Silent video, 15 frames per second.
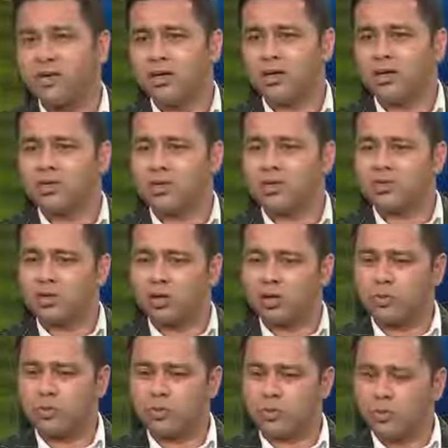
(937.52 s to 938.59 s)
when you
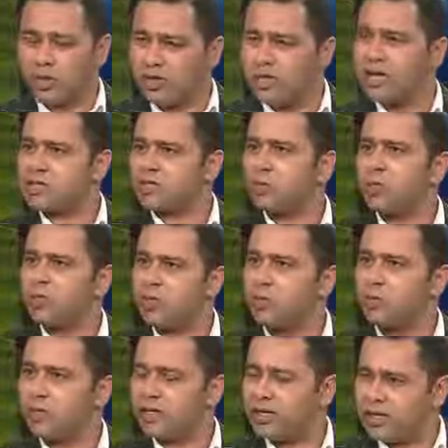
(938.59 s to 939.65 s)
talk about the last World
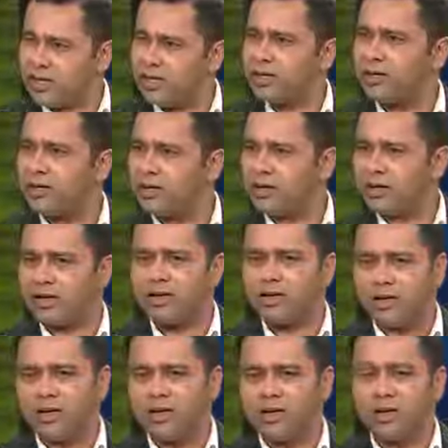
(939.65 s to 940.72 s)
T20 in India,
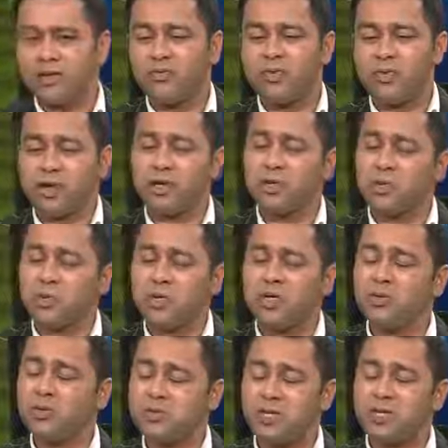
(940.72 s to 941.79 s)
Virat
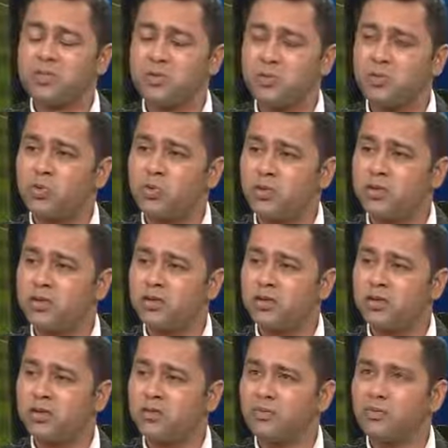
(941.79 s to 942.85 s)
Kohli was asked to bowl in
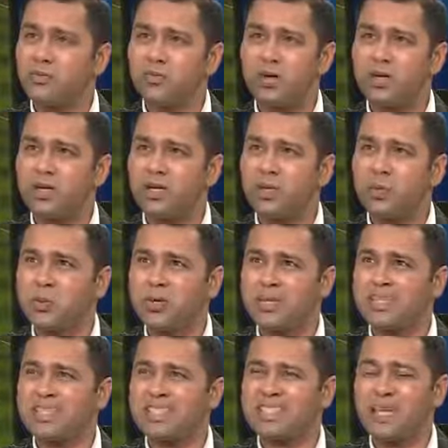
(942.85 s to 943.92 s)
a World T20
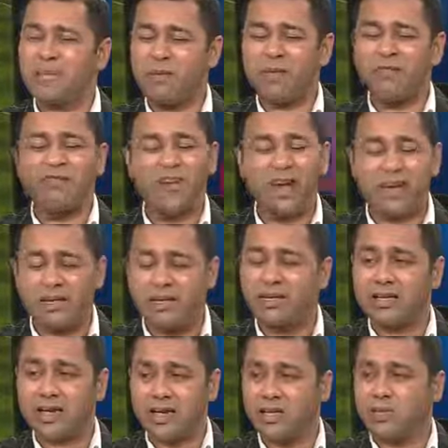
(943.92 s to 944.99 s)

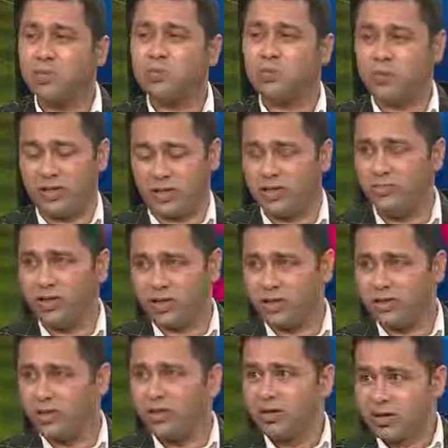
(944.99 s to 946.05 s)
semi-final. Can you believe
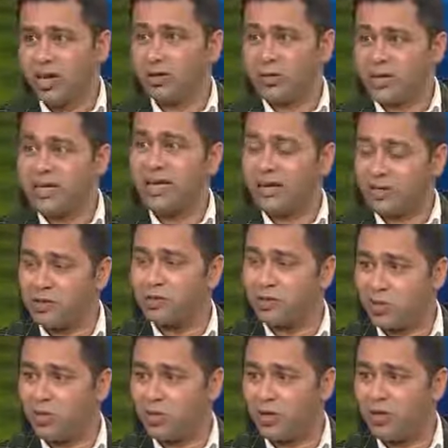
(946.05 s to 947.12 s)
it? Now, he had to
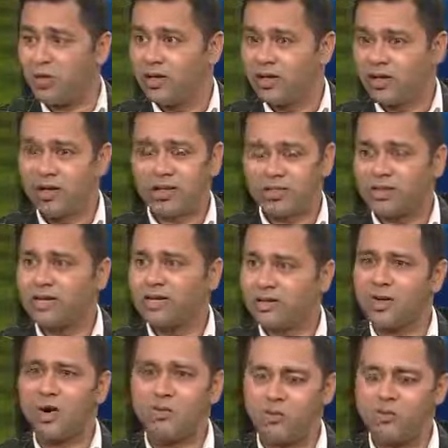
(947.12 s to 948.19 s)
bowl.
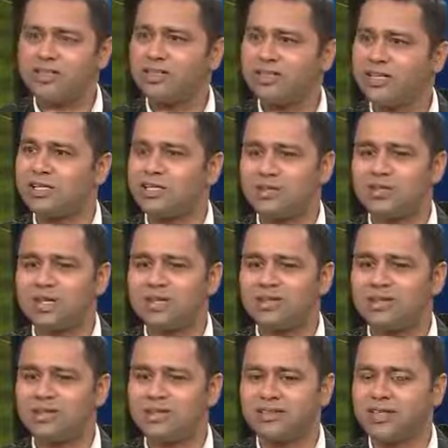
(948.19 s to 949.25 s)
That obviously tells you
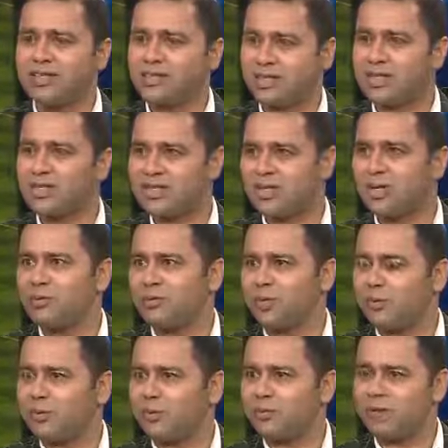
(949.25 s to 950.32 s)
that there is a
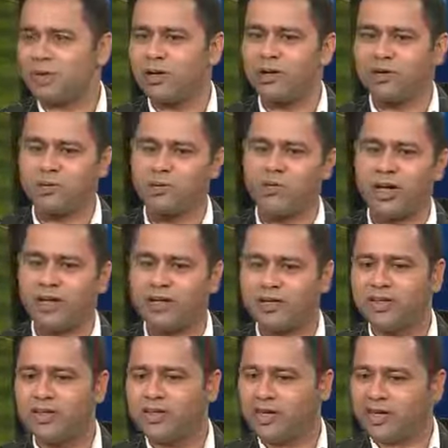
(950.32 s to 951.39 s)
problem. Where
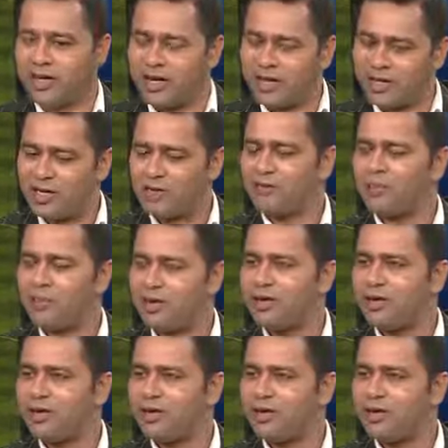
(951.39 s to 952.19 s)
did it end up